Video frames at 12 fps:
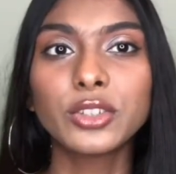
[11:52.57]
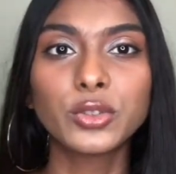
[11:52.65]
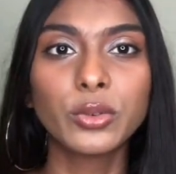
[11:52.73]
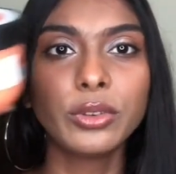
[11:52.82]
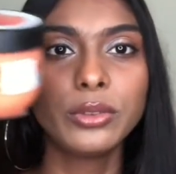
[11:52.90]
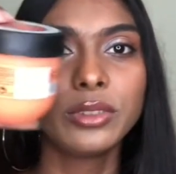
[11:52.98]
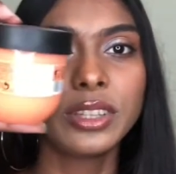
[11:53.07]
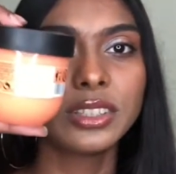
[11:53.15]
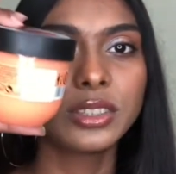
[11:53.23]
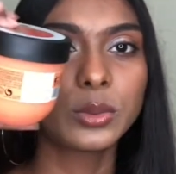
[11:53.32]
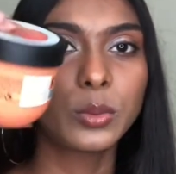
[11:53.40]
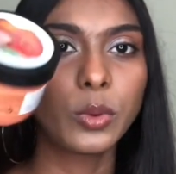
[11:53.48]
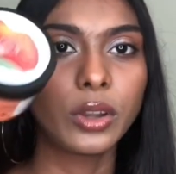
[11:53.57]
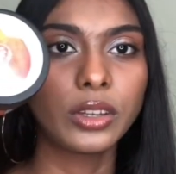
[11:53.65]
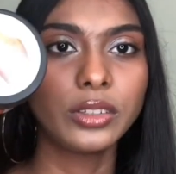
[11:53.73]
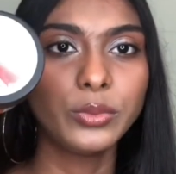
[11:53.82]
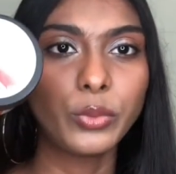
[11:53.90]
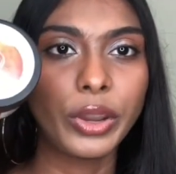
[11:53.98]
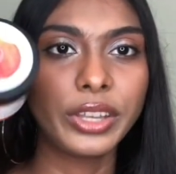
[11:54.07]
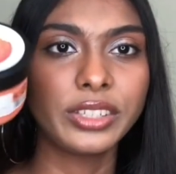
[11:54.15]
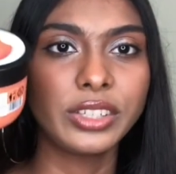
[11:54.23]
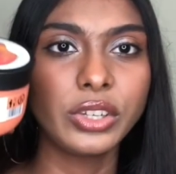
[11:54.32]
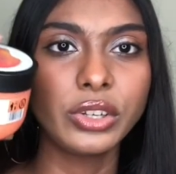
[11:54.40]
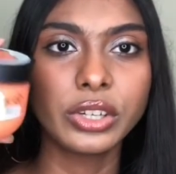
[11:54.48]
show you this one right
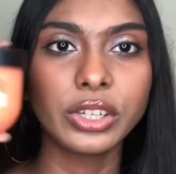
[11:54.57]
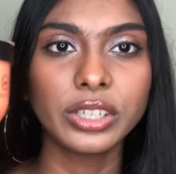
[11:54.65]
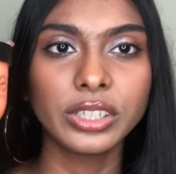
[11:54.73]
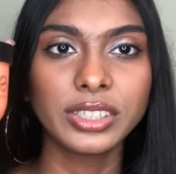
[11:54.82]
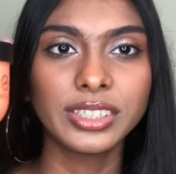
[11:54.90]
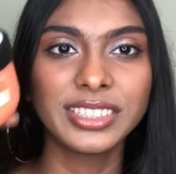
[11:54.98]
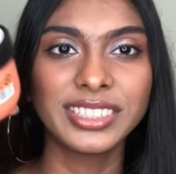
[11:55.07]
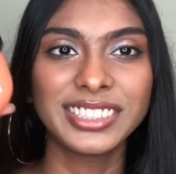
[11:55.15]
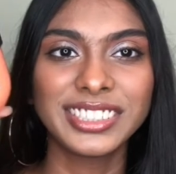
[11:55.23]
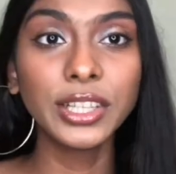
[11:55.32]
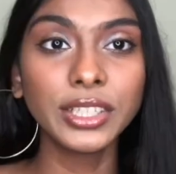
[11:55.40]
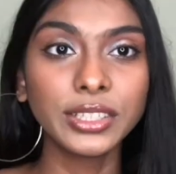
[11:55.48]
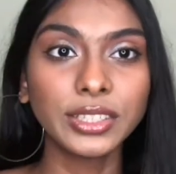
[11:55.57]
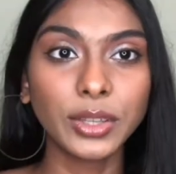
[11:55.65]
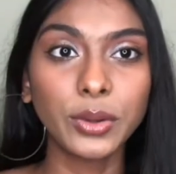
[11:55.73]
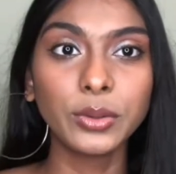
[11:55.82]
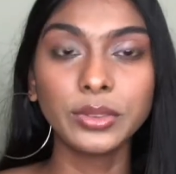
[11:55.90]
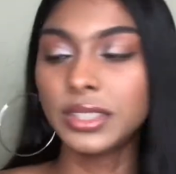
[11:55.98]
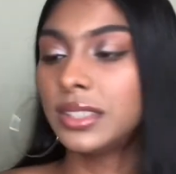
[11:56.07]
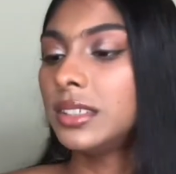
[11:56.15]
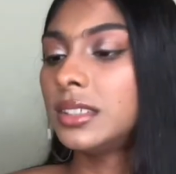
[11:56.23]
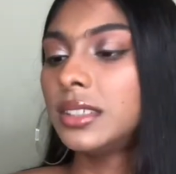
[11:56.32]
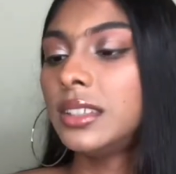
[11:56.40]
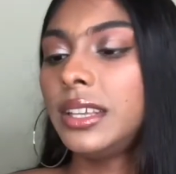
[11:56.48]
here. So this
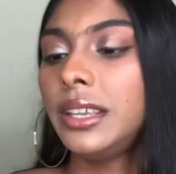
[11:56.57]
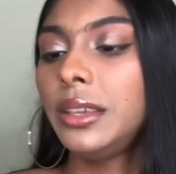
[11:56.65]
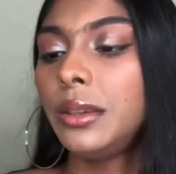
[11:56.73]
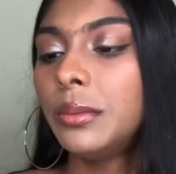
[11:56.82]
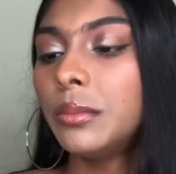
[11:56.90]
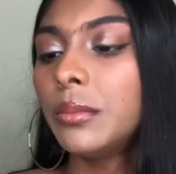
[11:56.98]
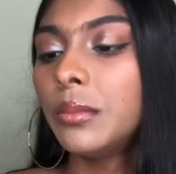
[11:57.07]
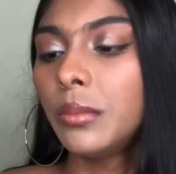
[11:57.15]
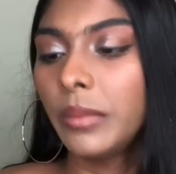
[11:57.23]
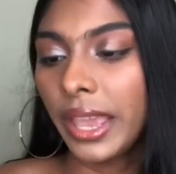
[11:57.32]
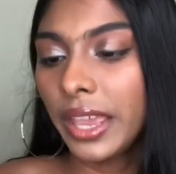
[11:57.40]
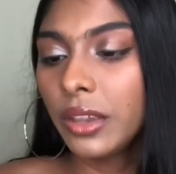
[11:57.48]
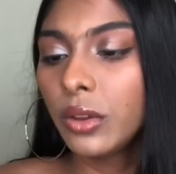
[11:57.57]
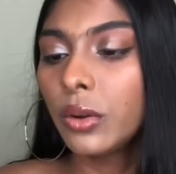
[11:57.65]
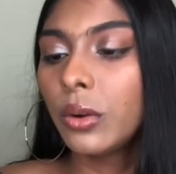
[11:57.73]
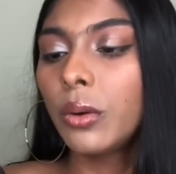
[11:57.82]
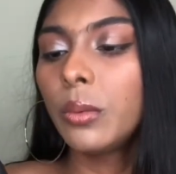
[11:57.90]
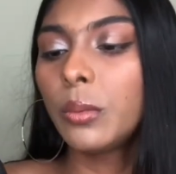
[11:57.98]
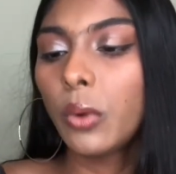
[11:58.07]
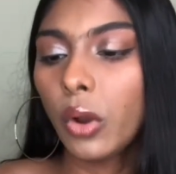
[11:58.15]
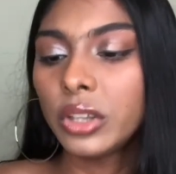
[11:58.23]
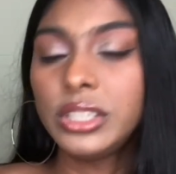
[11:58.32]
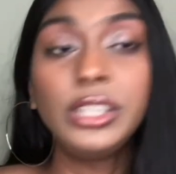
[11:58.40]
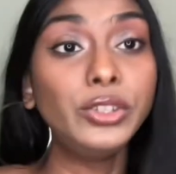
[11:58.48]
is the Mango
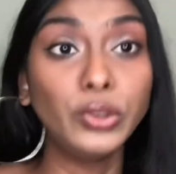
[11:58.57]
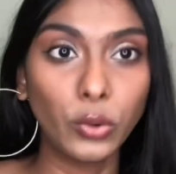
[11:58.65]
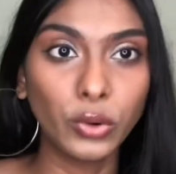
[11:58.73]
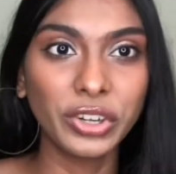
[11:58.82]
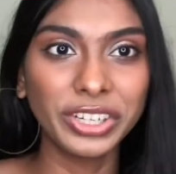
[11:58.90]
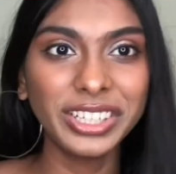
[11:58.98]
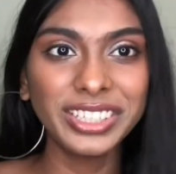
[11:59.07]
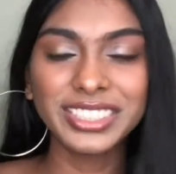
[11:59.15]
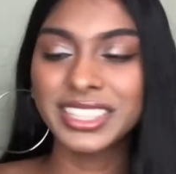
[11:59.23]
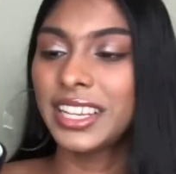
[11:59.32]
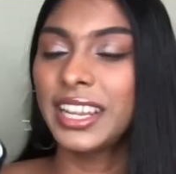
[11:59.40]
Body Yogurt,